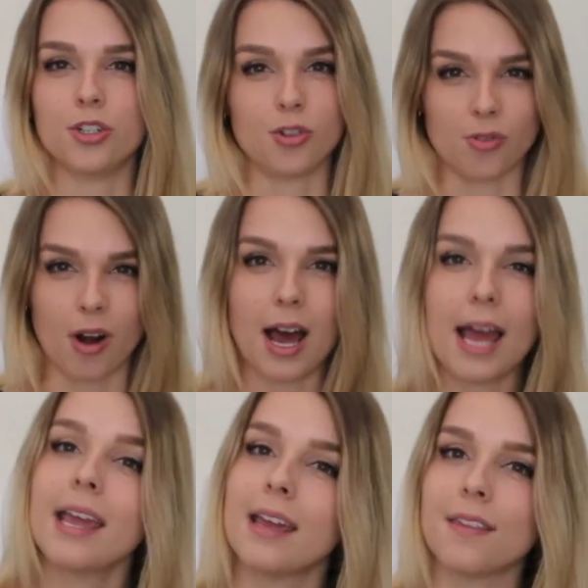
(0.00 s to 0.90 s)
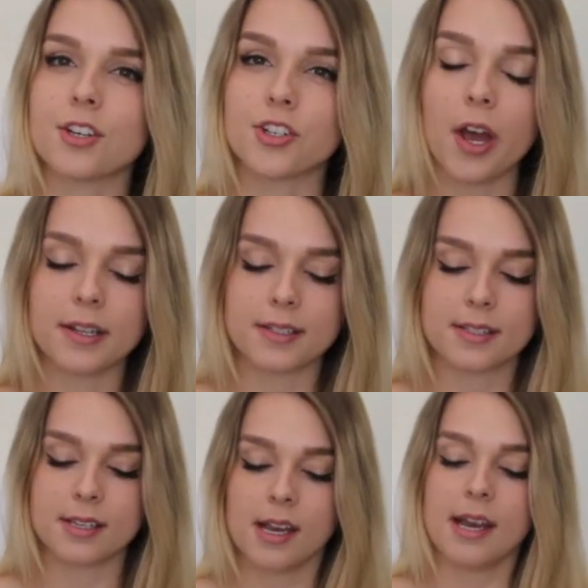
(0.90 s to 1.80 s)
dry in the
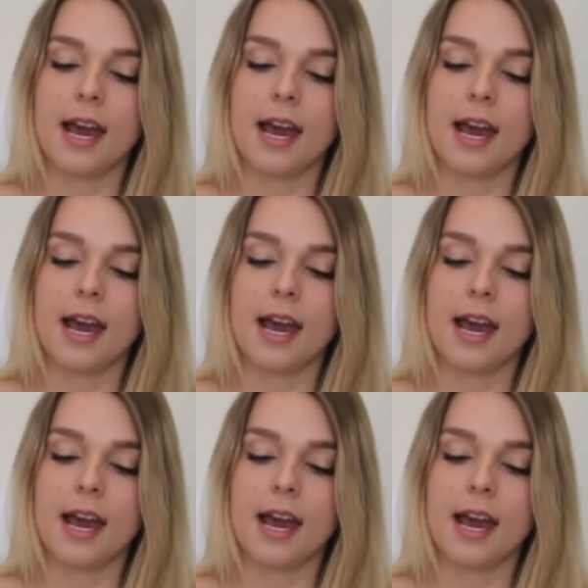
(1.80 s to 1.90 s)
shots.